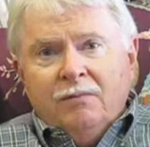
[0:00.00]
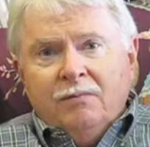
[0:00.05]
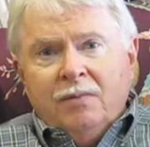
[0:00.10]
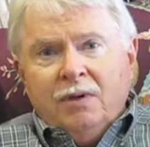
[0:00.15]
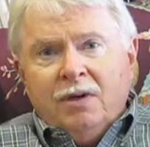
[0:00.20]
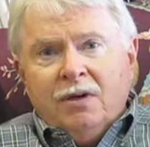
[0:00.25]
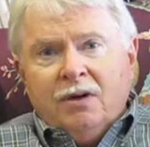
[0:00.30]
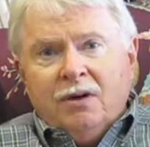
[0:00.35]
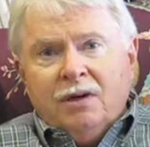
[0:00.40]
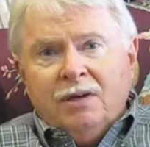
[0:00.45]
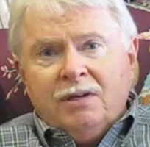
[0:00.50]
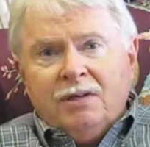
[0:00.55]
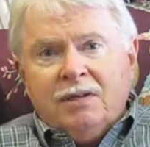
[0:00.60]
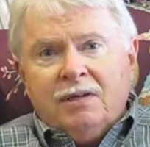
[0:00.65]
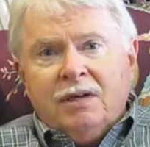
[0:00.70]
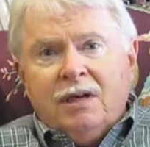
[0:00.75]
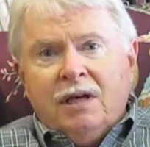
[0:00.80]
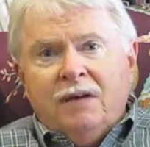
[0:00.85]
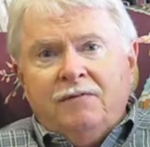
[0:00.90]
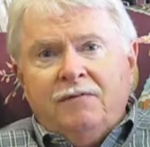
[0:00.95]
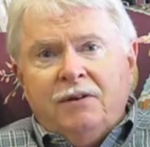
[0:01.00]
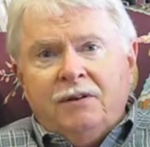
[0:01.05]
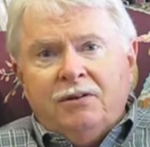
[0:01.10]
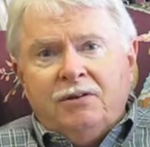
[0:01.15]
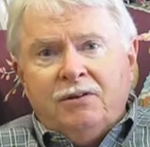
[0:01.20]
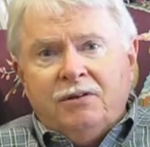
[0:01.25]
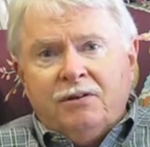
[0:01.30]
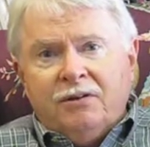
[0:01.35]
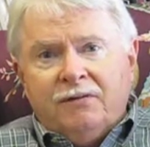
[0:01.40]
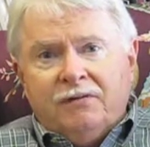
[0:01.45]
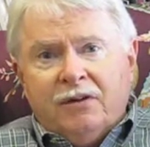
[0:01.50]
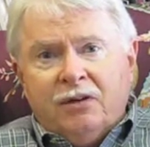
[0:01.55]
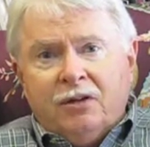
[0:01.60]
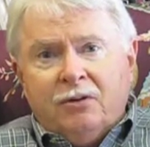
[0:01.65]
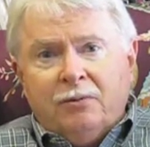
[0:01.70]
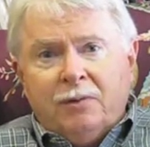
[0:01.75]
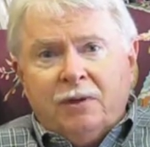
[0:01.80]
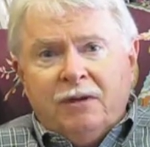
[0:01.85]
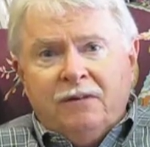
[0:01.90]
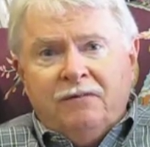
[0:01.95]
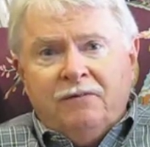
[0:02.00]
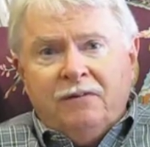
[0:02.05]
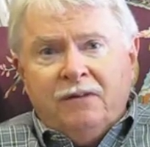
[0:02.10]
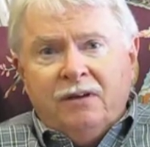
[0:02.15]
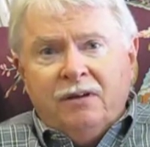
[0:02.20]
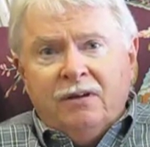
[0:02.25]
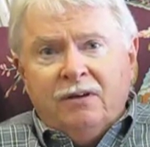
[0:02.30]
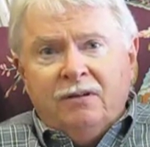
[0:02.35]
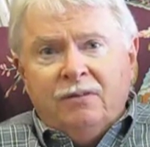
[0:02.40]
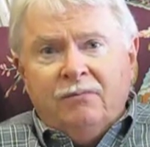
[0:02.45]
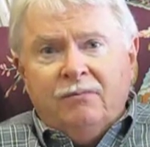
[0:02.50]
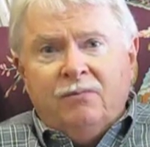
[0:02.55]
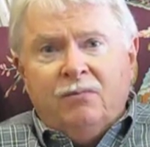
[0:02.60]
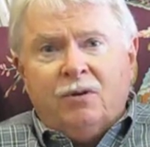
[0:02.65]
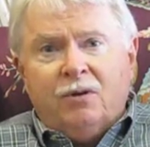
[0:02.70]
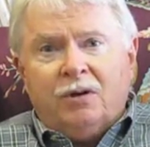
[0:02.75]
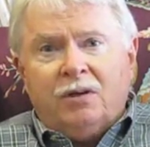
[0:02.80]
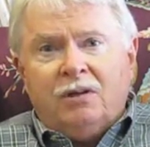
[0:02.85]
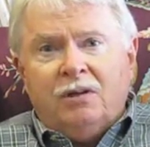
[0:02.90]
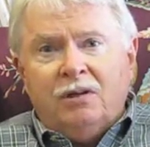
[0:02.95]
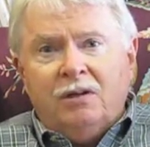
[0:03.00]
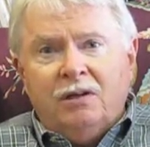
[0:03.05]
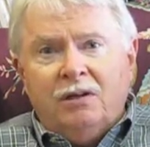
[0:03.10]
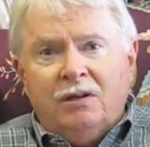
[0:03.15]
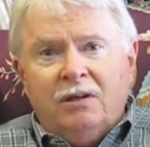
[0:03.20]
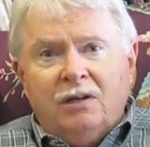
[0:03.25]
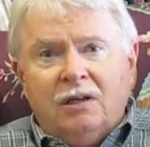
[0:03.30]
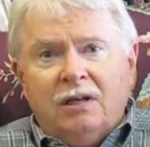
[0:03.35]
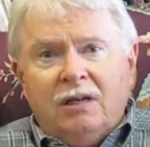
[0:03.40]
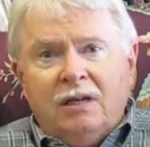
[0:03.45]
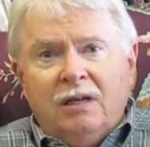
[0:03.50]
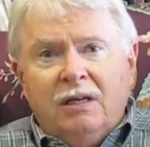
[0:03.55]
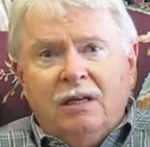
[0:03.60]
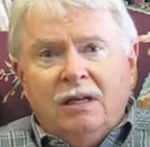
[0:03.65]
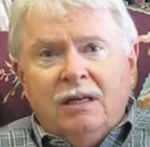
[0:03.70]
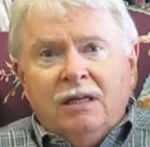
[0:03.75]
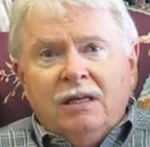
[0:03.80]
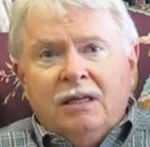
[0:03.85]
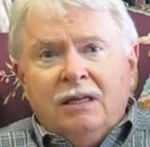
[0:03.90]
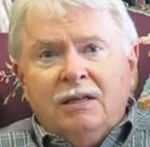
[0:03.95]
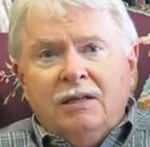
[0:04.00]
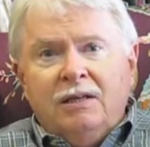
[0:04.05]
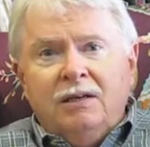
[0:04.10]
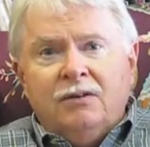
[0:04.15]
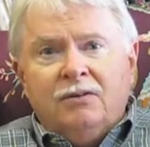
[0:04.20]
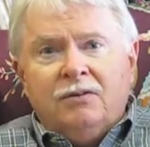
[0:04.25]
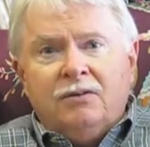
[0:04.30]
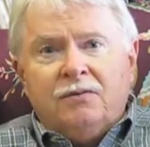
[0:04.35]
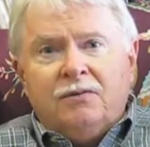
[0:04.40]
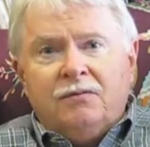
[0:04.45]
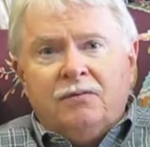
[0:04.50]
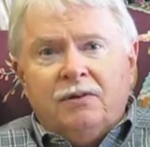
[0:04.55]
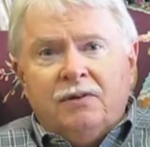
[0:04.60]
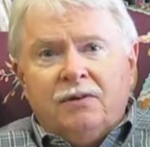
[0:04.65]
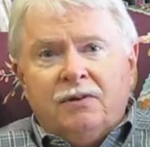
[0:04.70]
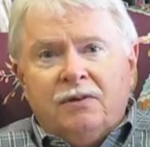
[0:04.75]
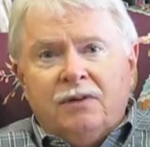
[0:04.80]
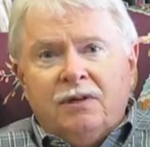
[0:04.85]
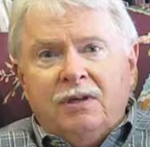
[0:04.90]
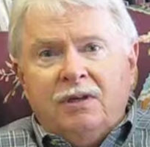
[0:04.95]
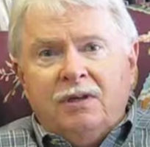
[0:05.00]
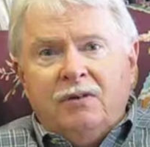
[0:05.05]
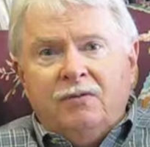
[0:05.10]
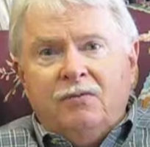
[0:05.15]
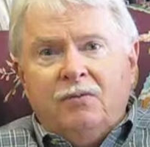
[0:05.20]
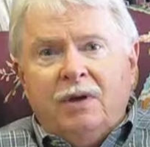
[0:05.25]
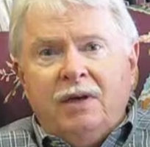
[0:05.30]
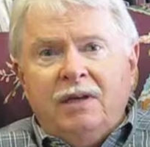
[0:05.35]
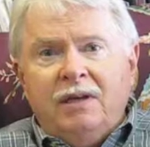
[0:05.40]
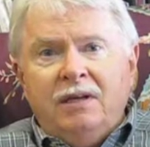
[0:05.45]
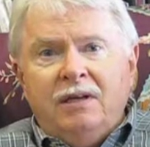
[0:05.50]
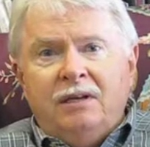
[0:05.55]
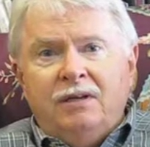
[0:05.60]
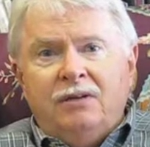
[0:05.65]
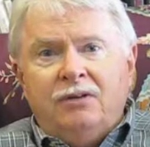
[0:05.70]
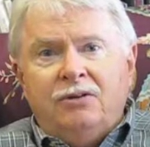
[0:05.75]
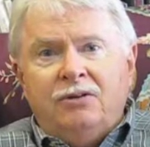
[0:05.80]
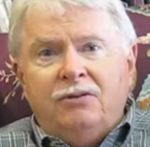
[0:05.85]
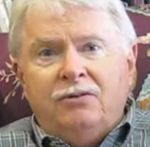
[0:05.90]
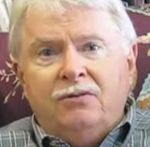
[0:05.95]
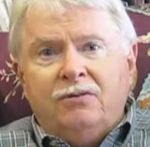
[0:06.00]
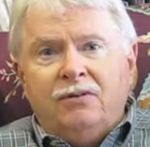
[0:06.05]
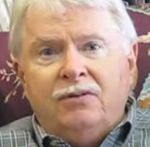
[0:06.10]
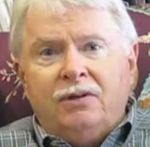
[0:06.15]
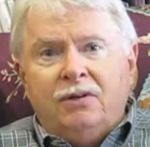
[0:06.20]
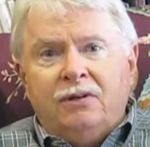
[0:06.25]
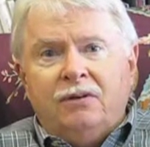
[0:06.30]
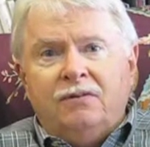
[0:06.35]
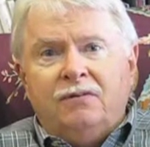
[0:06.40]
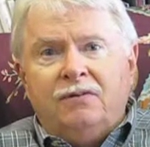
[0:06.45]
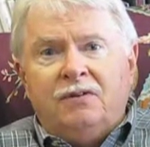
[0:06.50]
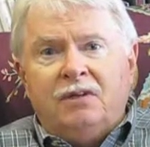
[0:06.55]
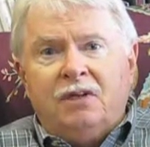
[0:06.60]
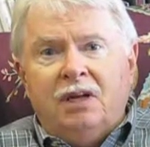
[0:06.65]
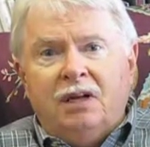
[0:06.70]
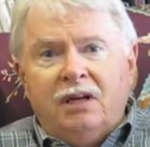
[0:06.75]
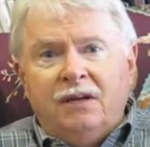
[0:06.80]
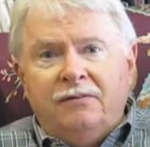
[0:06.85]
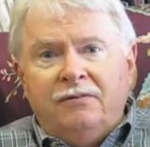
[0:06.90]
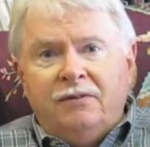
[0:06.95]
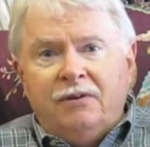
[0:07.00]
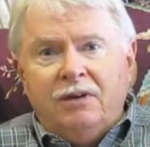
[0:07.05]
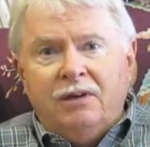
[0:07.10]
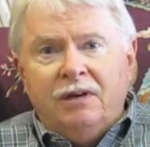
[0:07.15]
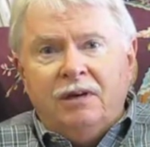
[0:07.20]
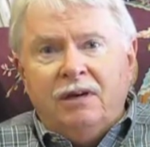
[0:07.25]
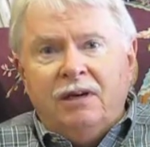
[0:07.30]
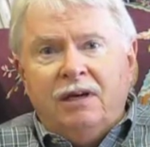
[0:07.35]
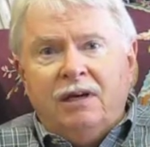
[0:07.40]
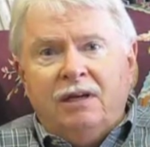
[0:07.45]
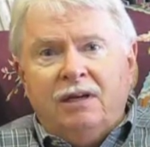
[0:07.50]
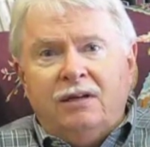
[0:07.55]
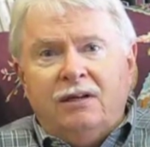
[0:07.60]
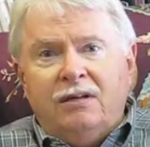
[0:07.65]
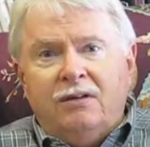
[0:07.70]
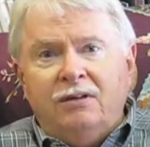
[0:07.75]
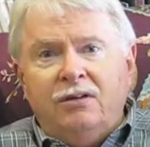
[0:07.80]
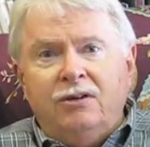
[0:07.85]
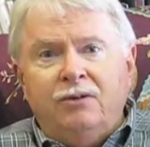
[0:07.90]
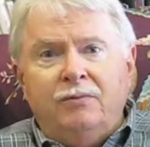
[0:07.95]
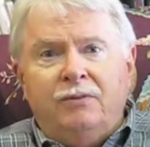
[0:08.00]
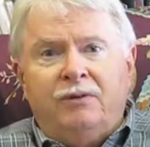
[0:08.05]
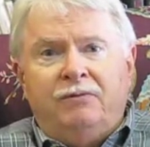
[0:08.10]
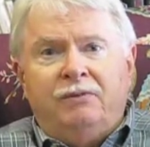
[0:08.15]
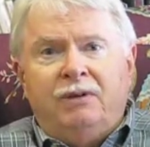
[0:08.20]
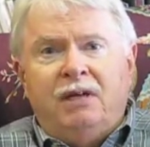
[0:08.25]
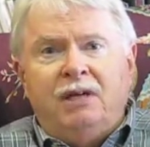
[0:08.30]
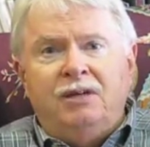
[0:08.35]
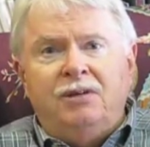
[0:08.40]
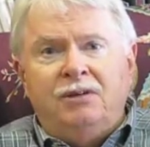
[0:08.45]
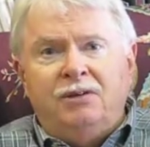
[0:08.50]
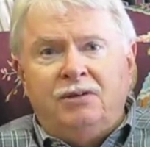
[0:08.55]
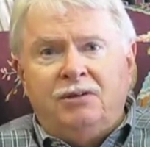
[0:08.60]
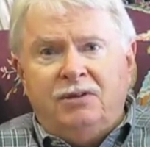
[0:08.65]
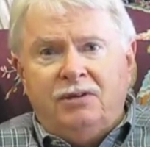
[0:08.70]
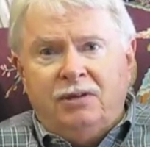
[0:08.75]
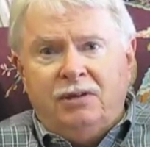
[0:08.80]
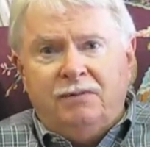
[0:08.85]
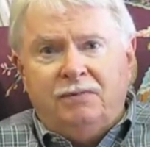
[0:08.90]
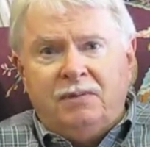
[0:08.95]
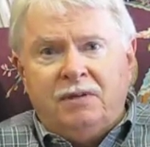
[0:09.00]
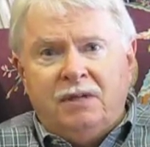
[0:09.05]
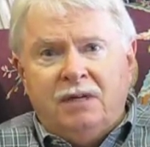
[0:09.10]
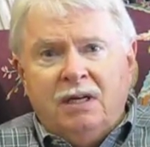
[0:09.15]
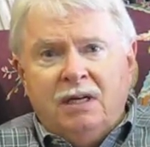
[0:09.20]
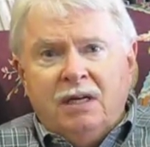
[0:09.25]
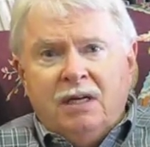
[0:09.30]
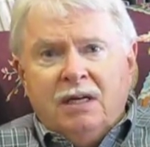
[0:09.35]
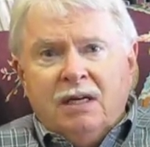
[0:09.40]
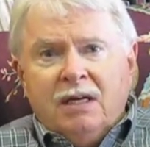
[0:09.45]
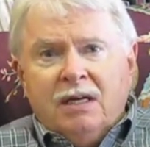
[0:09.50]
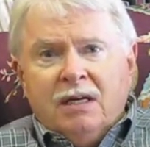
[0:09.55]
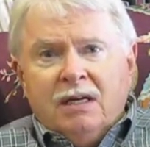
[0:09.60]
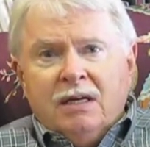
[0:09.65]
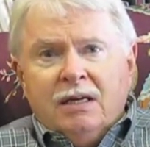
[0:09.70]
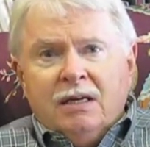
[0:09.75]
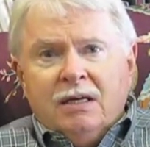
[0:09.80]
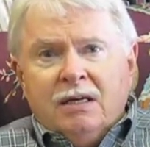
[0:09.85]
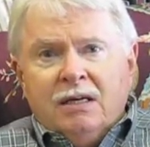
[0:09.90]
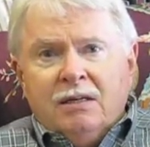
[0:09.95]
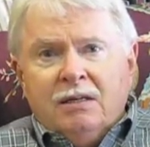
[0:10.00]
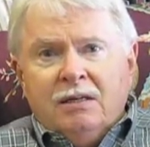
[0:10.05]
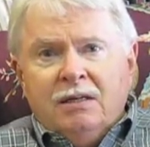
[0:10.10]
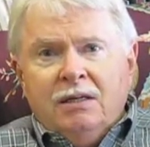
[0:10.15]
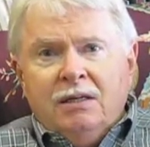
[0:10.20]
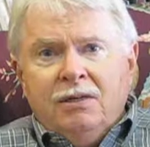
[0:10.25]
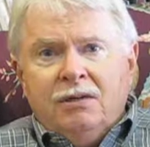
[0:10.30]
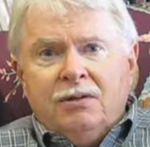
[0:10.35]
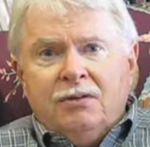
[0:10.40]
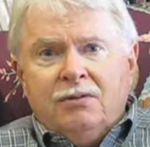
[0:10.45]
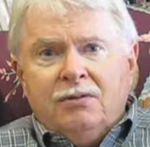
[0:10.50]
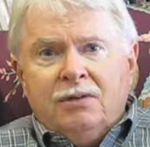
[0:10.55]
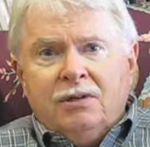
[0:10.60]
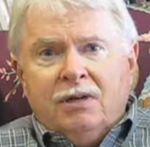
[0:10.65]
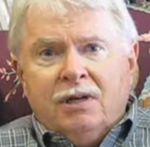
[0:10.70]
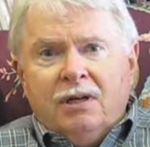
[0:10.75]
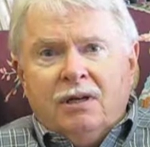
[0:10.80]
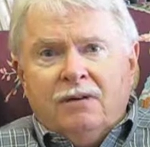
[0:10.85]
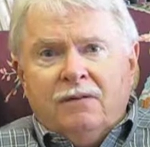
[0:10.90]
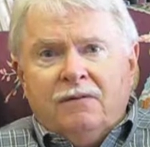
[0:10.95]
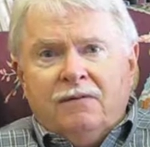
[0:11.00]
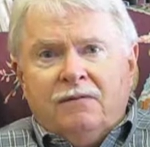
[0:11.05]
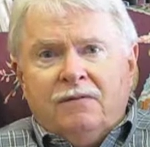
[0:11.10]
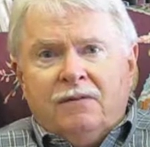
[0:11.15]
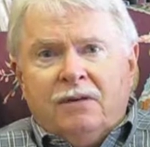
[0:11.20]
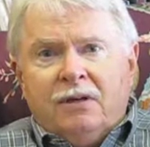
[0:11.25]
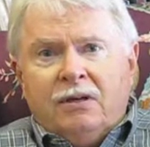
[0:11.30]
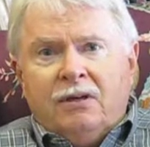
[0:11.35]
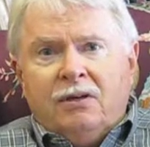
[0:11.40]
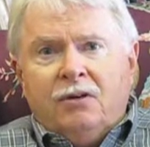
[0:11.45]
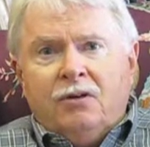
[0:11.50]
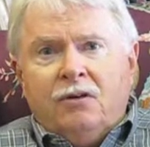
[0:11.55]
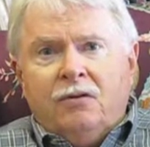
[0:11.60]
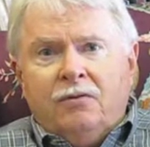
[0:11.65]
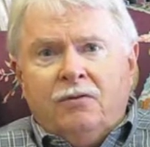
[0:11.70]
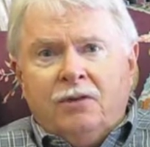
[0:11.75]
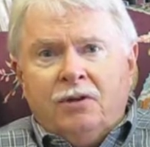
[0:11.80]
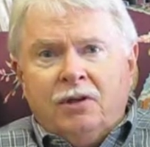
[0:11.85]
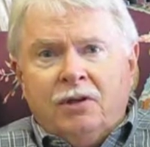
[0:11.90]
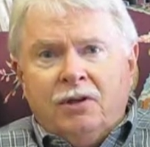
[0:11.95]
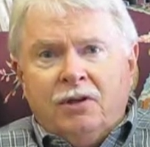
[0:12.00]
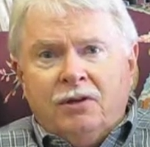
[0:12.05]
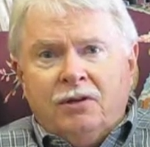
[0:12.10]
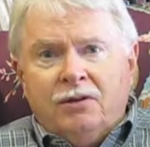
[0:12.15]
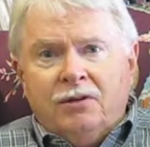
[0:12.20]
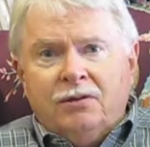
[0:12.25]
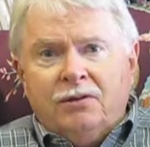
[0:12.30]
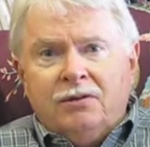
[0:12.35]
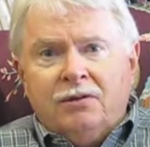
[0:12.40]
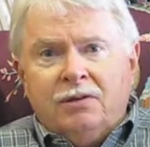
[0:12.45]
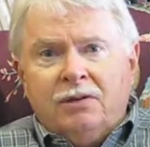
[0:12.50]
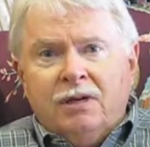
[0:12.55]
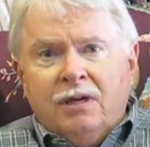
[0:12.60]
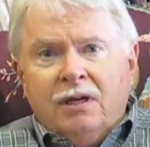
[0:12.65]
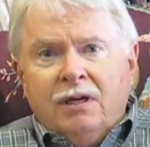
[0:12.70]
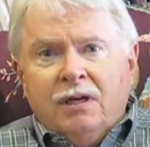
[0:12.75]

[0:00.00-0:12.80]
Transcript: Because Adventures of Huckleberry Finn more clearly deals with the weighty issues of slavery and human relationships, teachers have, over the years,